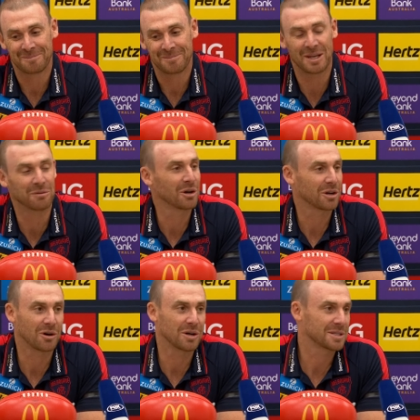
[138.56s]
Yeah, we've
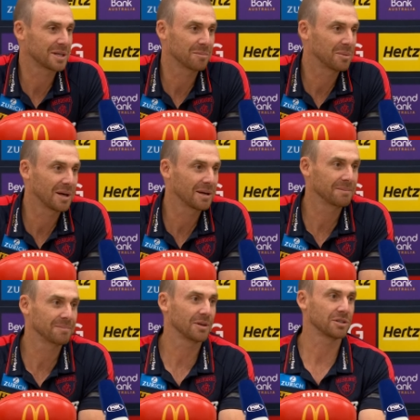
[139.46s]
got guys that can play
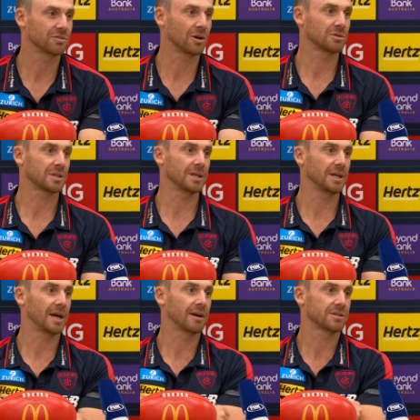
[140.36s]
those roles.
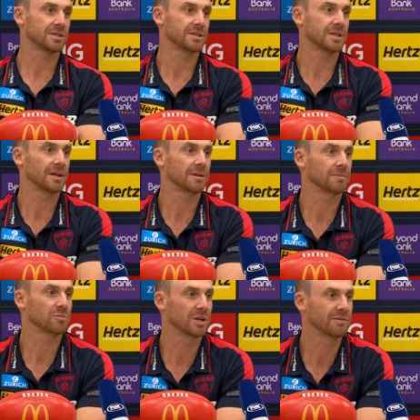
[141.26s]
Clearly, Harrison's done
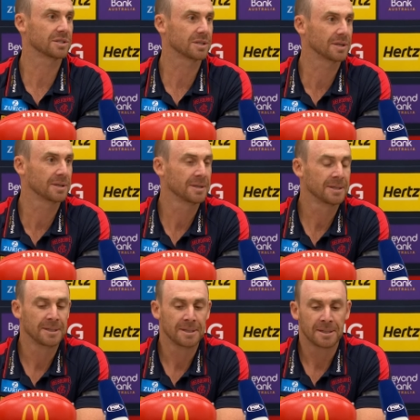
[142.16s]
it previously.
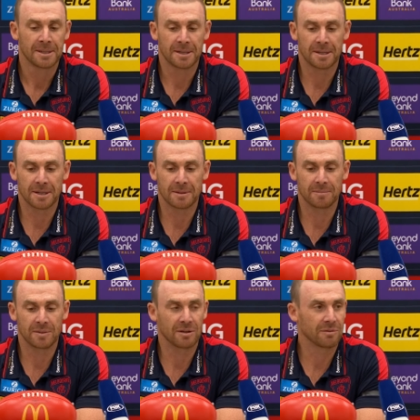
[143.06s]
You
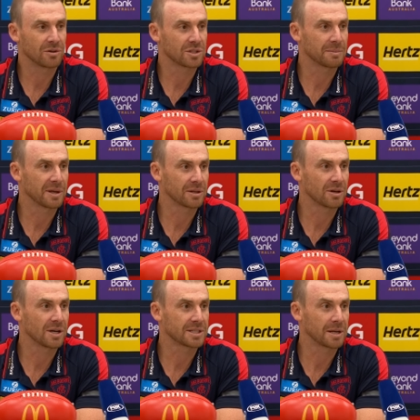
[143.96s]
know, we've got some other
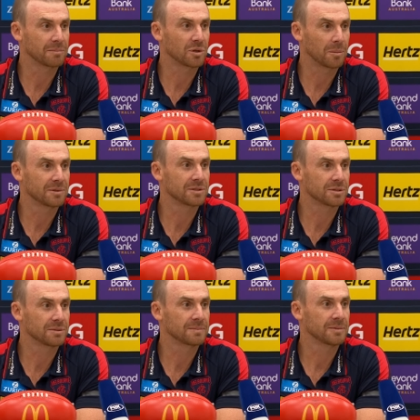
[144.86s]
guys, Adam
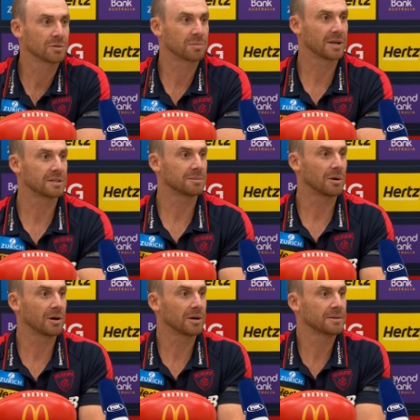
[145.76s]
Tomlinson, who'll play
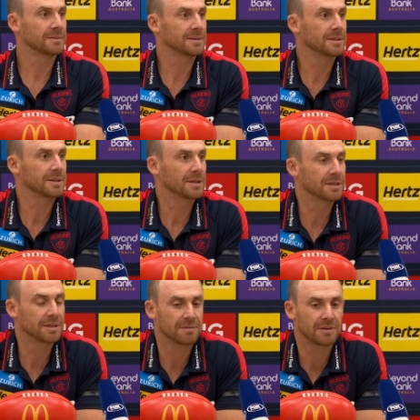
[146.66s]
tomorrow
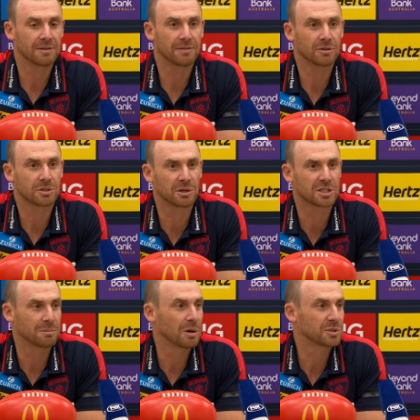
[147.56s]
in the VFL. So we've got
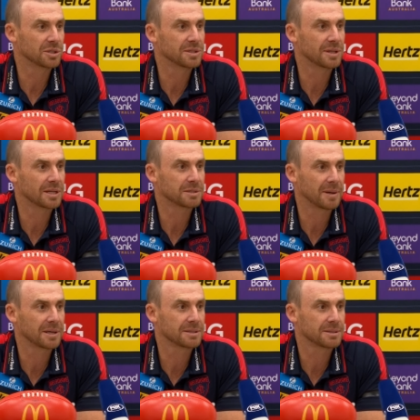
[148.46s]
some options in that
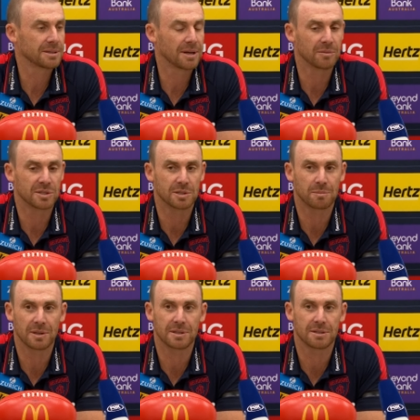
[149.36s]
space, which is
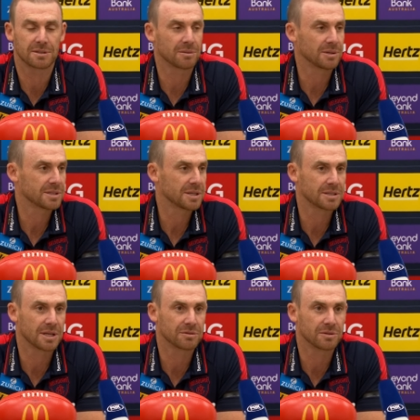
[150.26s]
pleasing. So we'll
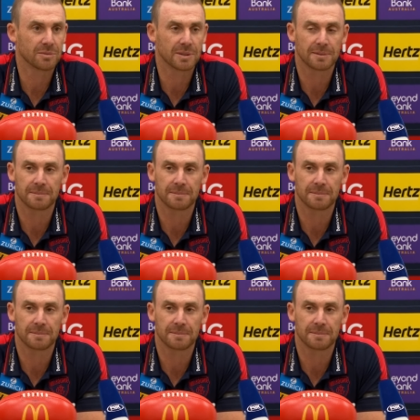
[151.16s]
assess that during the week.